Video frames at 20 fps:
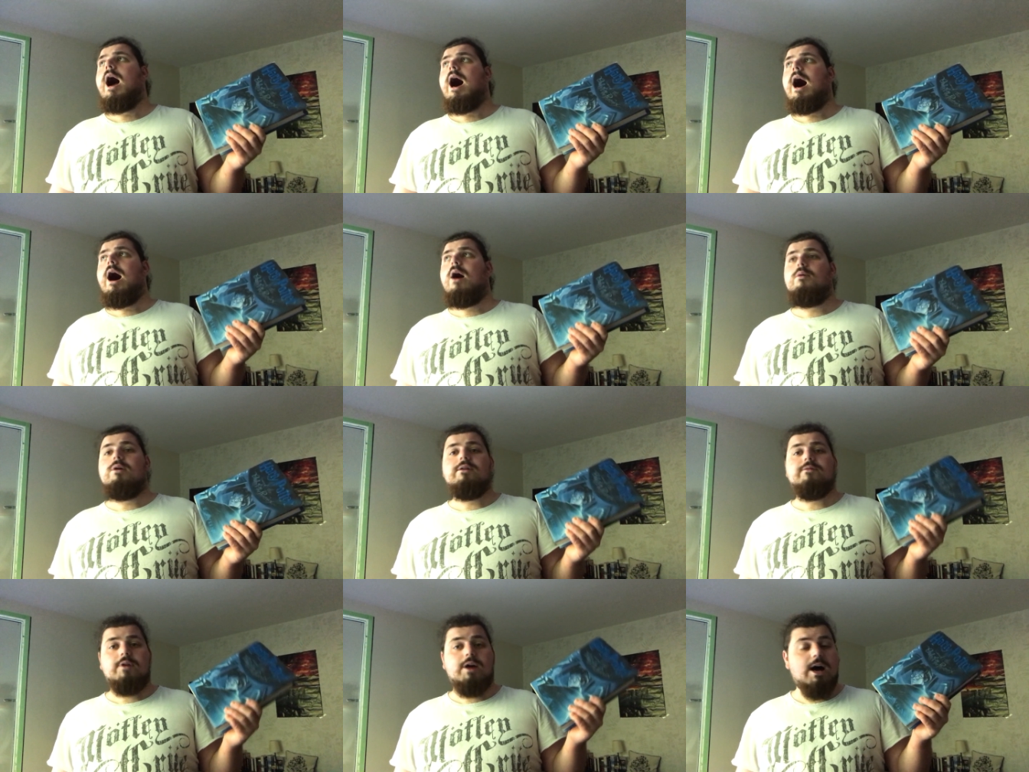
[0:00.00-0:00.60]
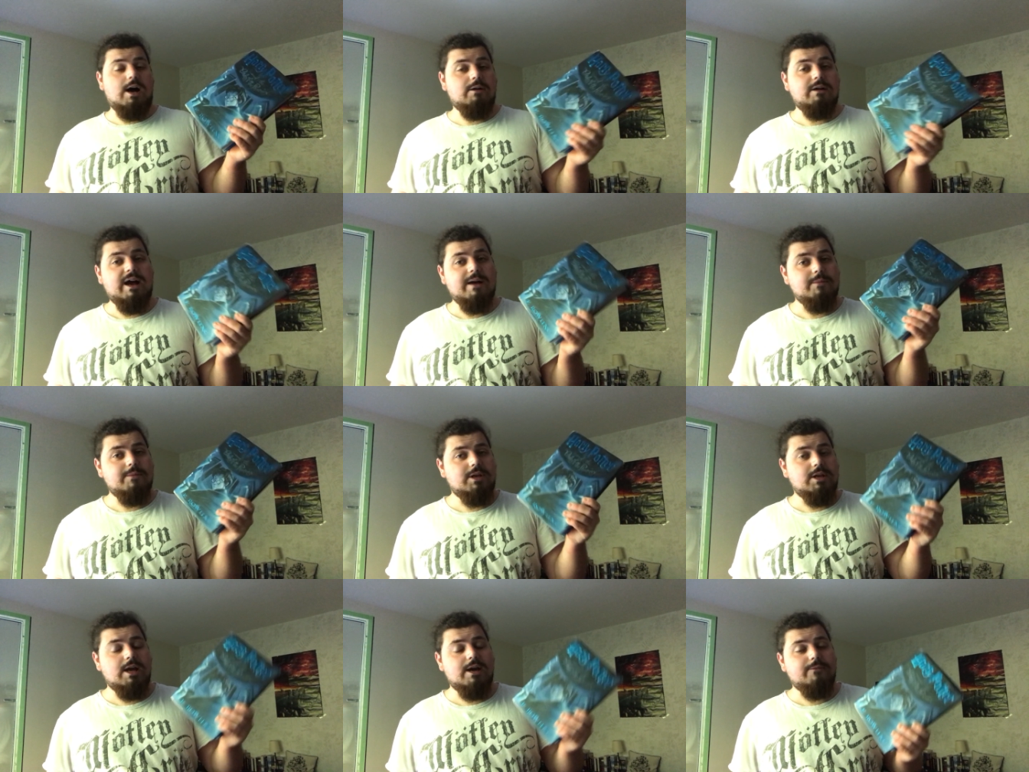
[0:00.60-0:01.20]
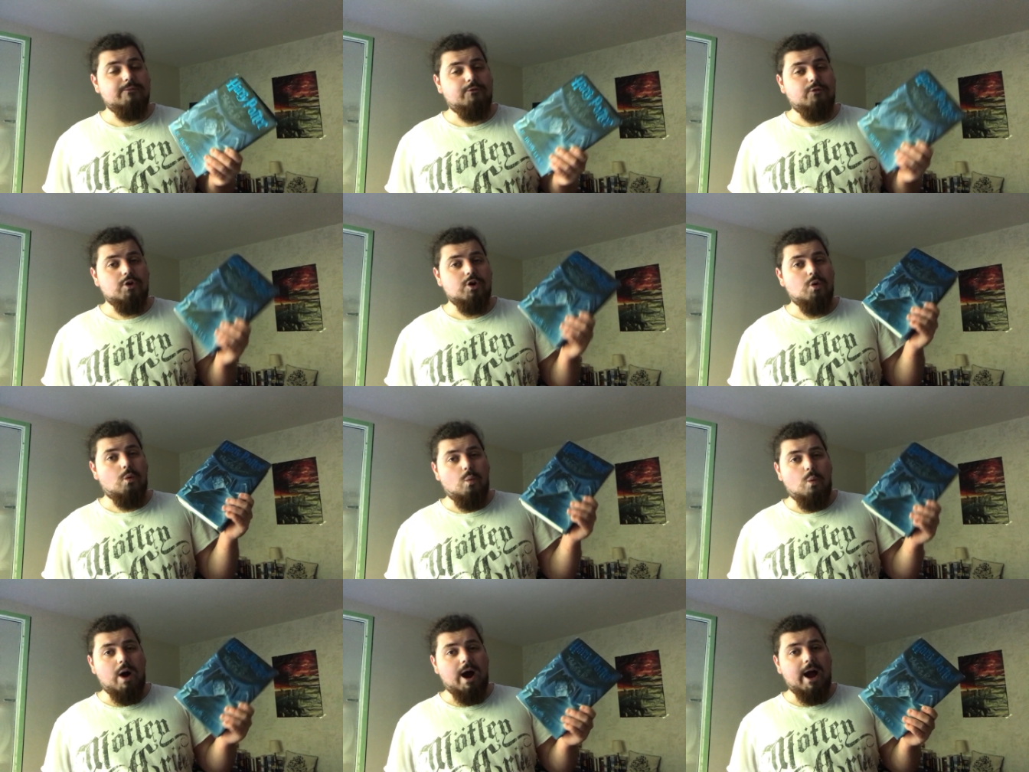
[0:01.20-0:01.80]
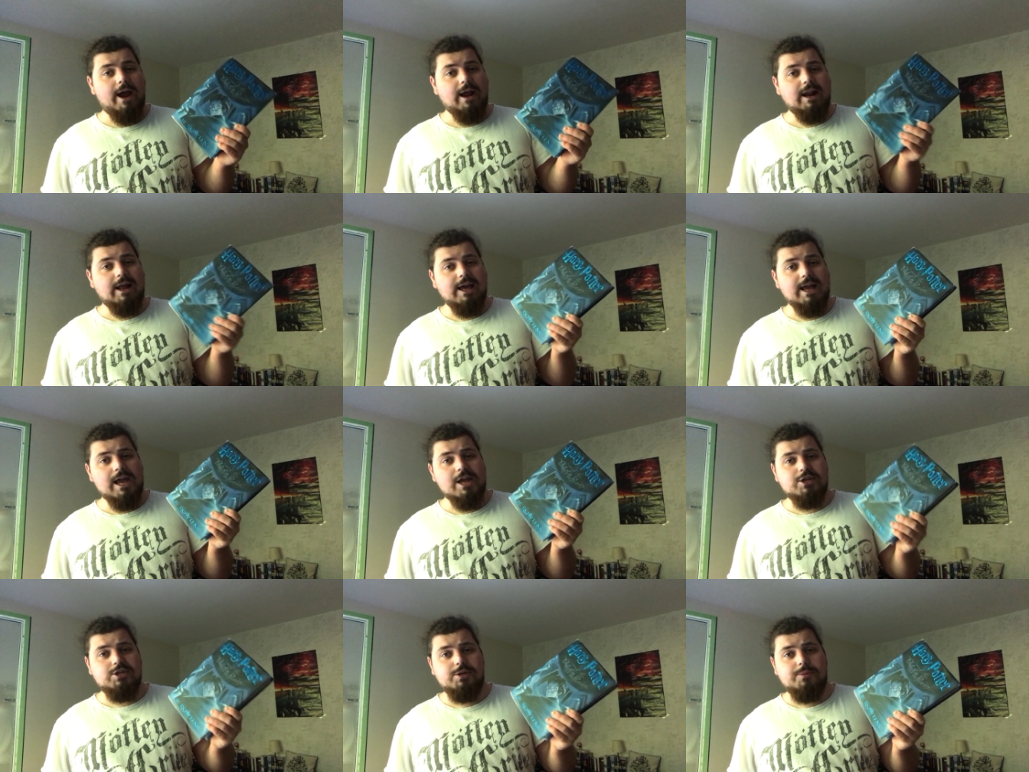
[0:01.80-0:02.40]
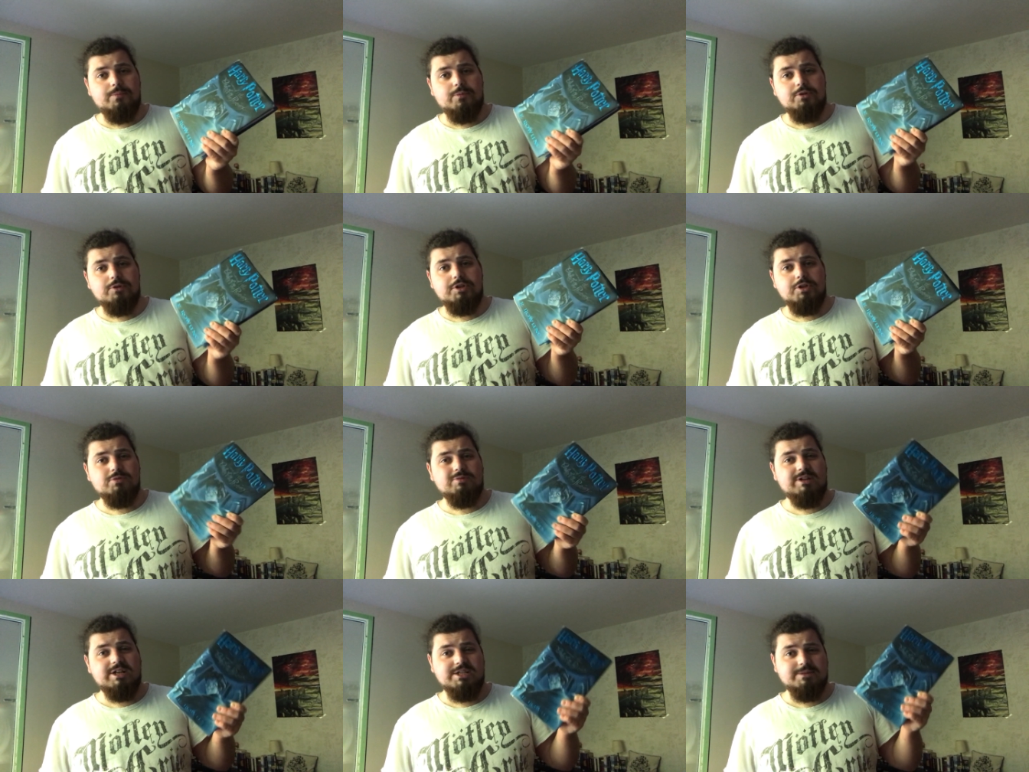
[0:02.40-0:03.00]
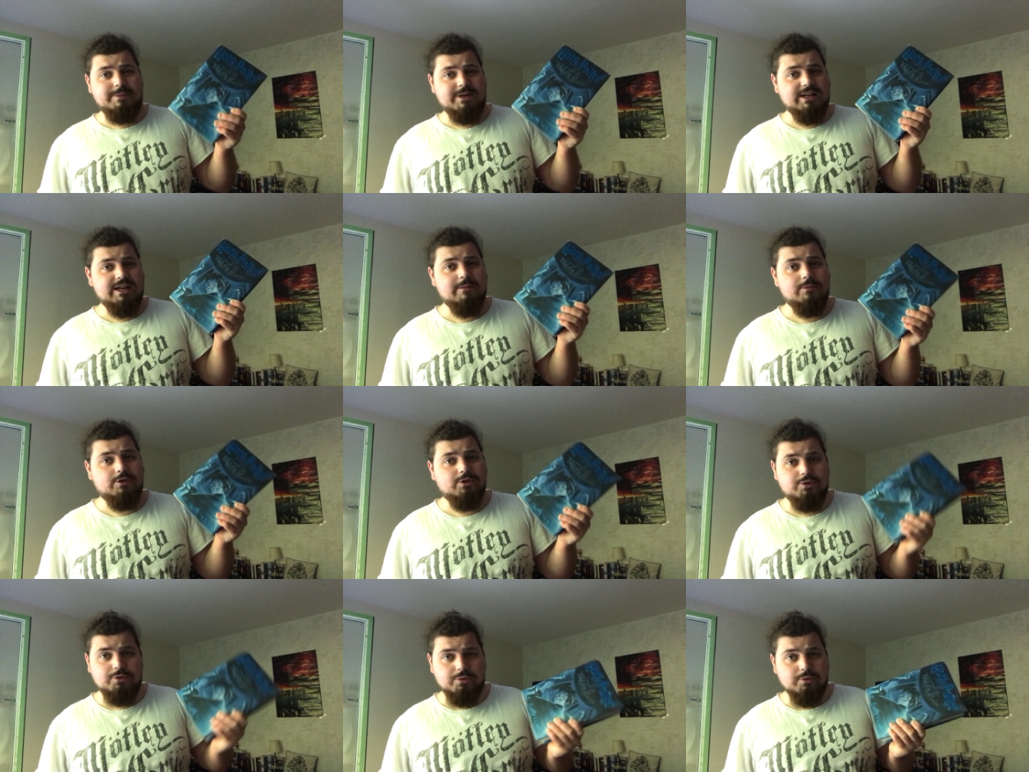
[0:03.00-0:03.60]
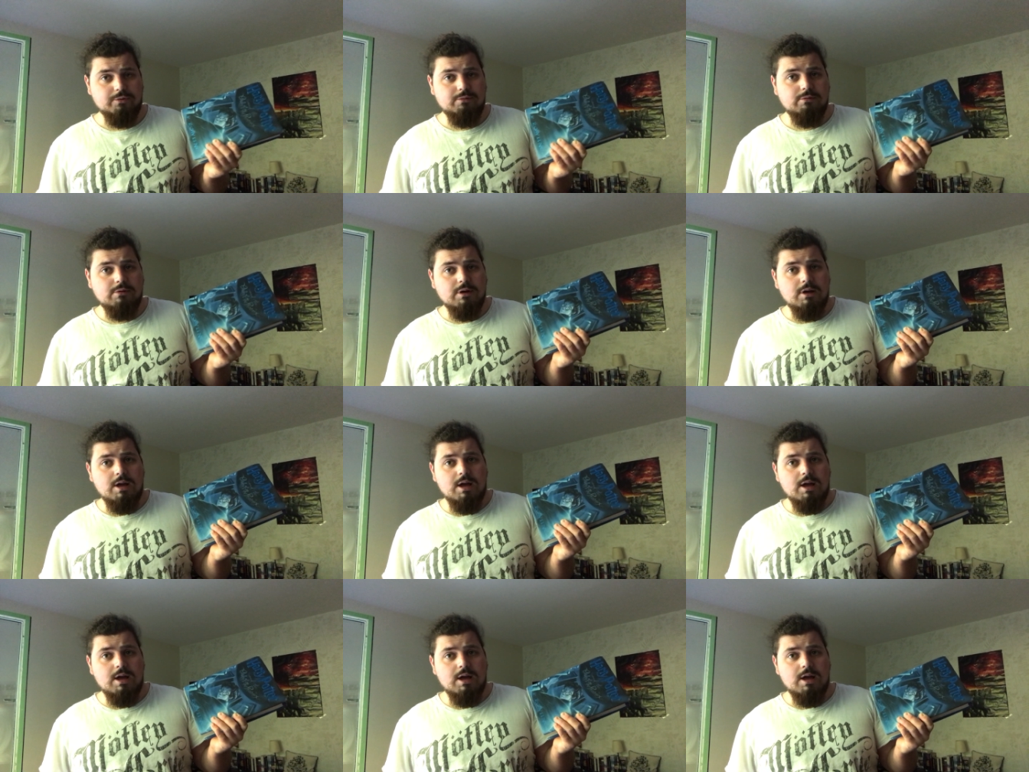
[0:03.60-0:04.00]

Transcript: However, I mean, for a while I actually put this one as my number 2,